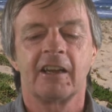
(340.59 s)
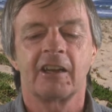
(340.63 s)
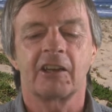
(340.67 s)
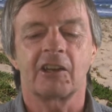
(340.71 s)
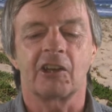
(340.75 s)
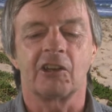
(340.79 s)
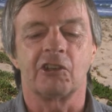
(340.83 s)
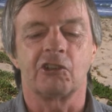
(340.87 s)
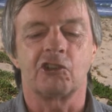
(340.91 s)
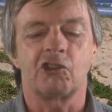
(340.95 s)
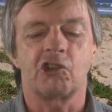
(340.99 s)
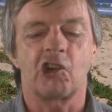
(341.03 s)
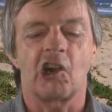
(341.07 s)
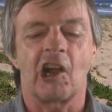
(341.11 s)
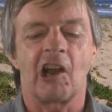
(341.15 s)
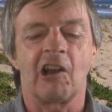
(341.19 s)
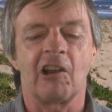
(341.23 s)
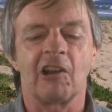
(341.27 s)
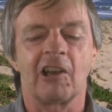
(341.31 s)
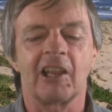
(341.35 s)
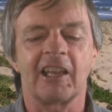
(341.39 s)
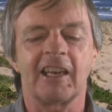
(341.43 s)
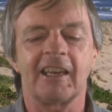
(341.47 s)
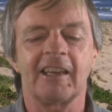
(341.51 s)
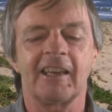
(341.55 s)

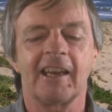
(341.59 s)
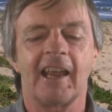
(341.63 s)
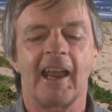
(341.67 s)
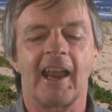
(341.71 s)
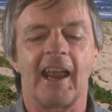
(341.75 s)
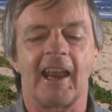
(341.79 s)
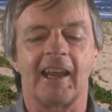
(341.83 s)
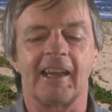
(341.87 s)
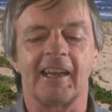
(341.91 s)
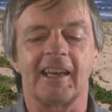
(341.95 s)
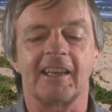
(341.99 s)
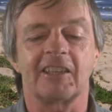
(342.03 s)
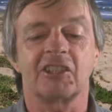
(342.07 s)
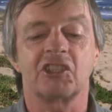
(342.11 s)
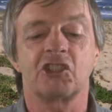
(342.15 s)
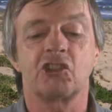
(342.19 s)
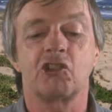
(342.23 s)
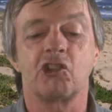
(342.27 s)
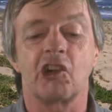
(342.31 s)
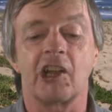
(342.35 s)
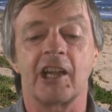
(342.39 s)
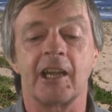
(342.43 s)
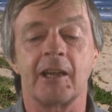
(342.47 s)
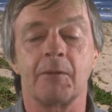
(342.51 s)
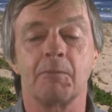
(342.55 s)
controlling, and
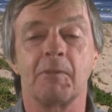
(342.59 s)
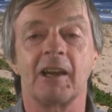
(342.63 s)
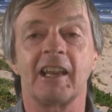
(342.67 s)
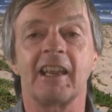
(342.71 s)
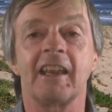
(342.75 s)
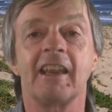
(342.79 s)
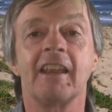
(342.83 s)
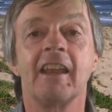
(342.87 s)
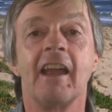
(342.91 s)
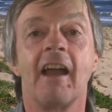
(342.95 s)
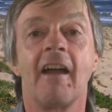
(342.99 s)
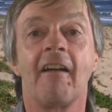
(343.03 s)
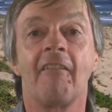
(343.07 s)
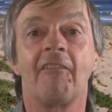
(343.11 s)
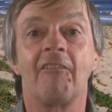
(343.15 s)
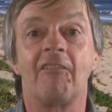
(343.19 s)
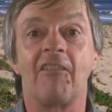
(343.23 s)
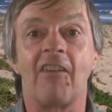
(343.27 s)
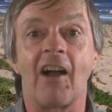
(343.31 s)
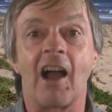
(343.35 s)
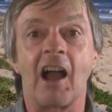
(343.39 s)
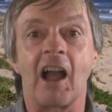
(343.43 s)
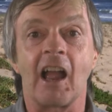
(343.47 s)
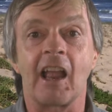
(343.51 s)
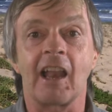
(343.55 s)
extremely
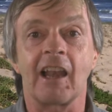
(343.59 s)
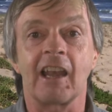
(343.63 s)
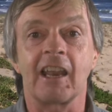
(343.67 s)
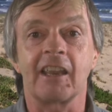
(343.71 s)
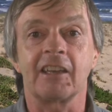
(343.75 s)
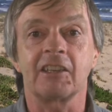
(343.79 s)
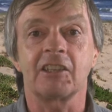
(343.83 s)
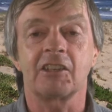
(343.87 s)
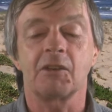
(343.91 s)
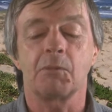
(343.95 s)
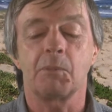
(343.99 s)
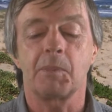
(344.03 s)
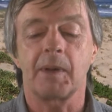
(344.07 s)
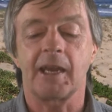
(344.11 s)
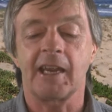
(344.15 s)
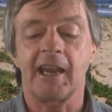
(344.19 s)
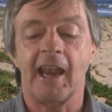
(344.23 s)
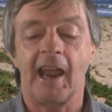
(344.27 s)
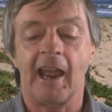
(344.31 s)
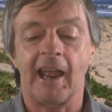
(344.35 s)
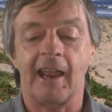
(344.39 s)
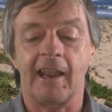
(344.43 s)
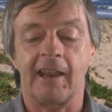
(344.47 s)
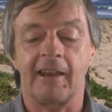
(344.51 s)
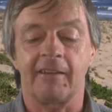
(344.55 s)
violent
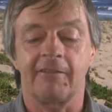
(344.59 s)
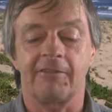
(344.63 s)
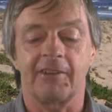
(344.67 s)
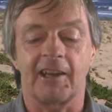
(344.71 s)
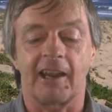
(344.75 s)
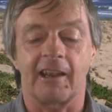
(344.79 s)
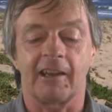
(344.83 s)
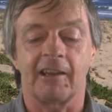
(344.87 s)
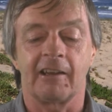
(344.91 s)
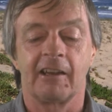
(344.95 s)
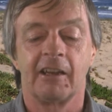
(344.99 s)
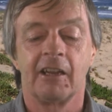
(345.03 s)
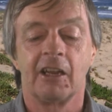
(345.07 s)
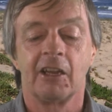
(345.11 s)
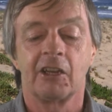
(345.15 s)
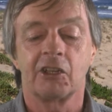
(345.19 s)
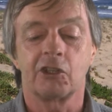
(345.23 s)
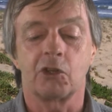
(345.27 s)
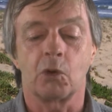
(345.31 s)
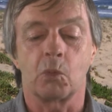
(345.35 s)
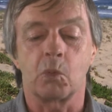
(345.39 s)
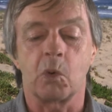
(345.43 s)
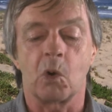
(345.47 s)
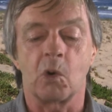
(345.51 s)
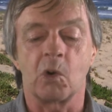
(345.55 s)
behaviour
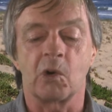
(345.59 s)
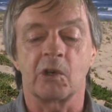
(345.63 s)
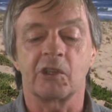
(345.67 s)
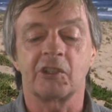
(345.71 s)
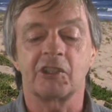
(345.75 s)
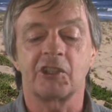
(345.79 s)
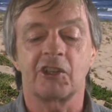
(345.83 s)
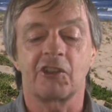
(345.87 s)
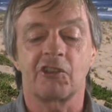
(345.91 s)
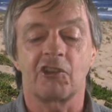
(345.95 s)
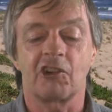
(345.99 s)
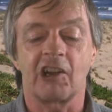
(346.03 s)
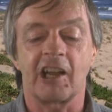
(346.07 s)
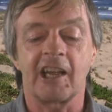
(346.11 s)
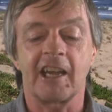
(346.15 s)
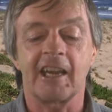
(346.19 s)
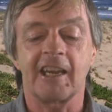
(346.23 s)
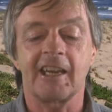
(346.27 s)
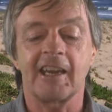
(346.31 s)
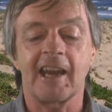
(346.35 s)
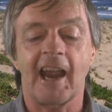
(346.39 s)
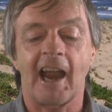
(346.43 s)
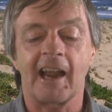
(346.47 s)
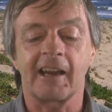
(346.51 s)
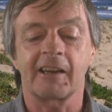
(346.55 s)
towards three
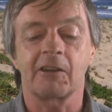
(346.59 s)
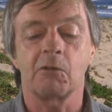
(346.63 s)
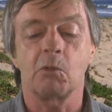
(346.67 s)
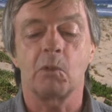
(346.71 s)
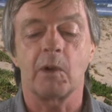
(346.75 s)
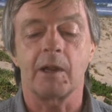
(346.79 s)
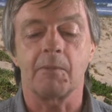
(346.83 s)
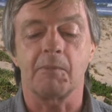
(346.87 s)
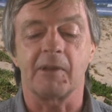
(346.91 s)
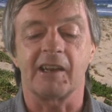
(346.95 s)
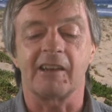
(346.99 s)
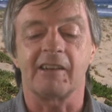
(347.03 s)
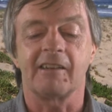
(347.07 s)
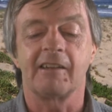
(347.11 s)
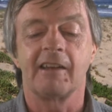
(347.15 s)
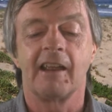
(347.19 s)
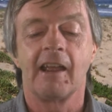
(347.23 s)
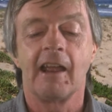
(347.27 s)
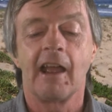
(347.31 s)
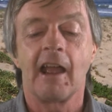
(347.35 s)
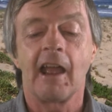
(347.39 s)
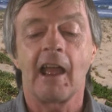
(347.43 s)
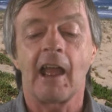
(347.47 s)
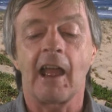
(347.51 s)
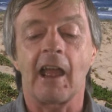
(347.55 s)
young women
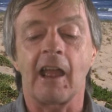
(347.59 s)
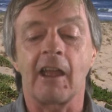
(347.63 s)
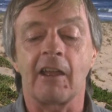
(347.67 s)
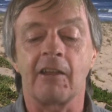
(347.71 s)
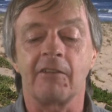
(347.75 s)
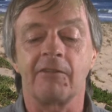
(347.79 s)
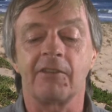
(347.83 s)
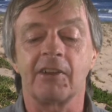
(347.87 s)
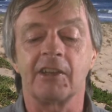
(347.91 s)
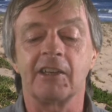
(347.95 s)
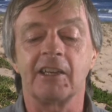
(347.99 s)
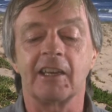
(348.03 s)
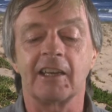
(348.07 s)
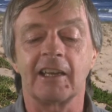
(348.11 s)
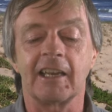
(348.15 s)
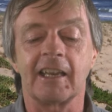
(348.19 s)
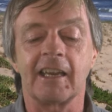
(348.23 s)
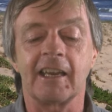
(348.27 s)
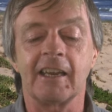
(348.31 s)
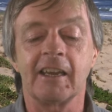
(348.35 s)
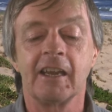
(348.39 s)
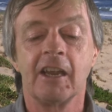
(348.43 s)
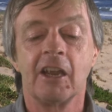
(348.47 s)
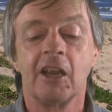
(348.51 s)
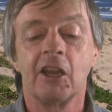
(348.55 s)
over
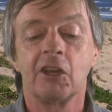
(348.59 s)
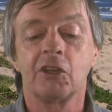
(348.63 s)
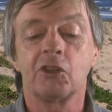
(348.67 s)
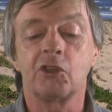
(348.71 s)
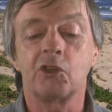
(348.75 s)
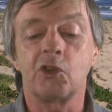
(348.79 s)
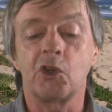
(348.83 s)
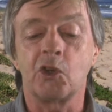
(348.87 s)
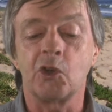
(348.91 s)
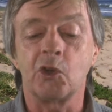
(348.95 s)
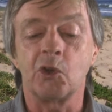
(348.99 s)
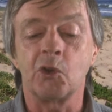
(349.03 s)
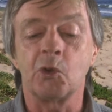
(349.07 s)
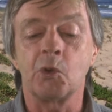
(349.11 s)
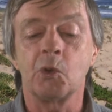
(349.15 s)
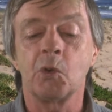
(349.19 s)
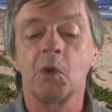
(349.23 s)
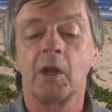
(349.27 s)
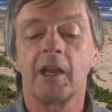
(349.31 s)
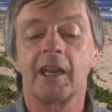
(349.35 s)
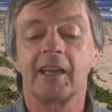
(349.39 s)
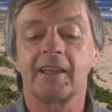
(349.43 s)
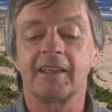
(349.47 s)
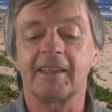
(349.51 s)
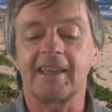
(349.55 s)
nearly two
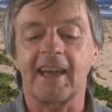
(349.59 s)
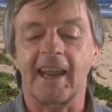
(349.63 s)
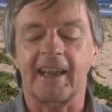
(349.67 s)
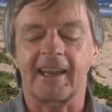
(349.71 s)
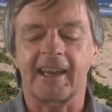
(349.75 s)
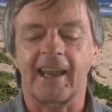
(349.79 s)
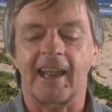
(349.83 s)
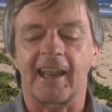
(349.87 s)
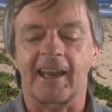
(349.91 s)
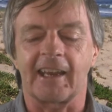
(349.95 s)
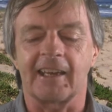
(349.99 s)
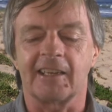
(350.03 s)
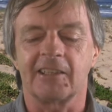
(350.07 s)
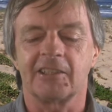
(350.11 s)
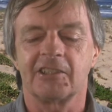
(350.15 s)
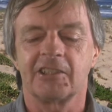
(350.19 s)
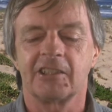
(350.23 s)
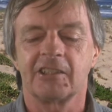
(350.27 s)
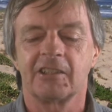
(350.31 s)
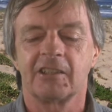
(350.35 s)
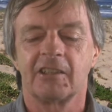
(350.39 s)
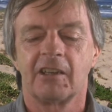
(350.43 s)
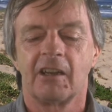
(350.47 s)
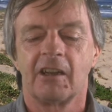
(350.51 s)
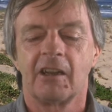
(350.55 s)
decades,